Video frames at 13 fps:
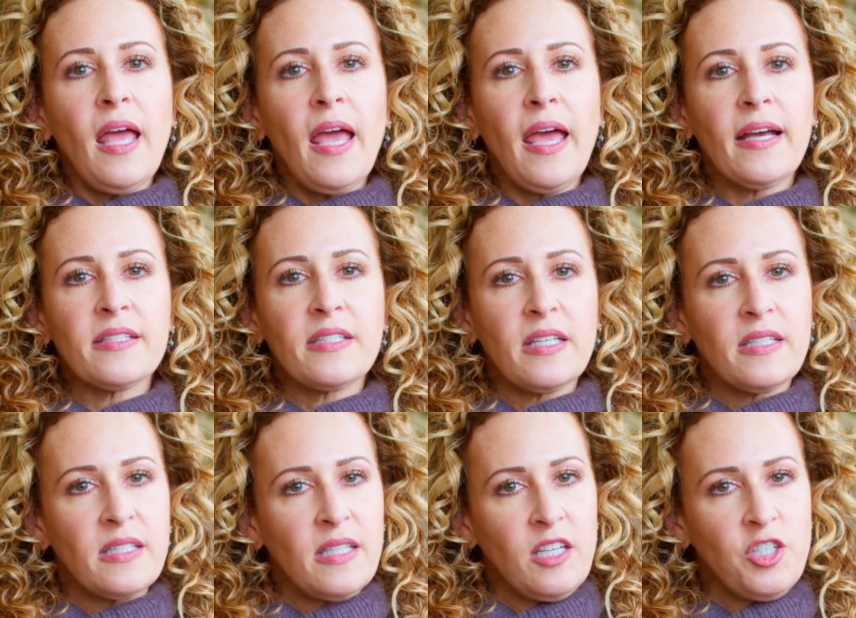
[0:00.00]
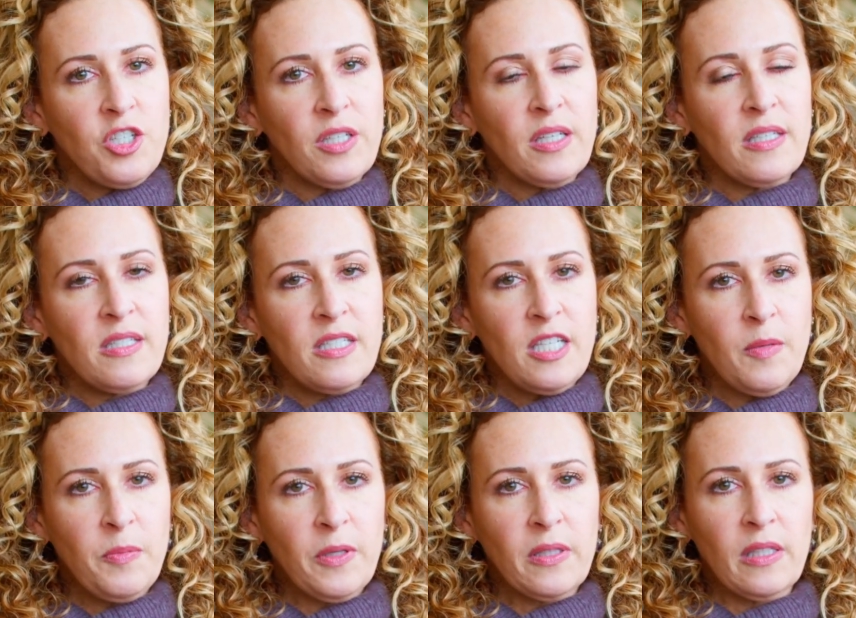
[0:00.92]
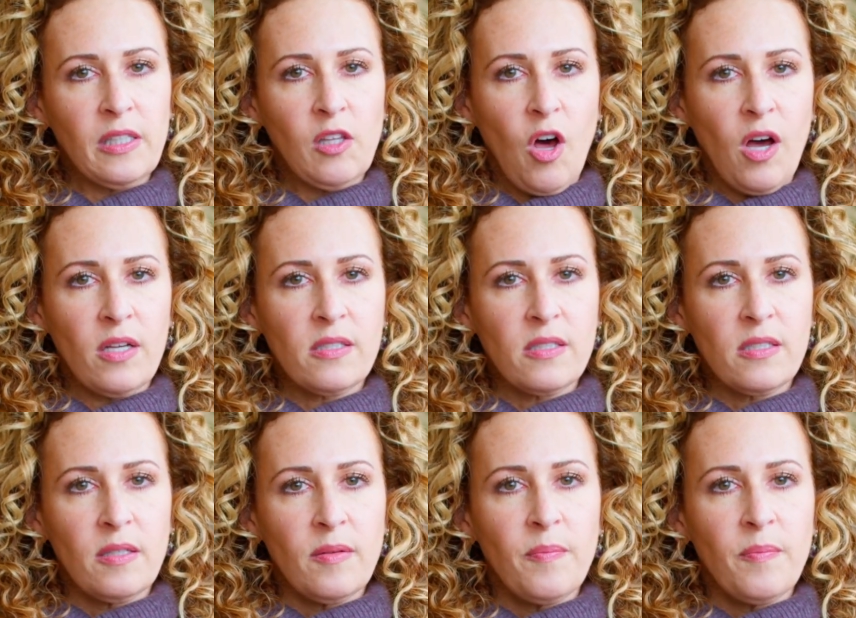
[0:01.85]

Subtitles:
as sensation is typically lost.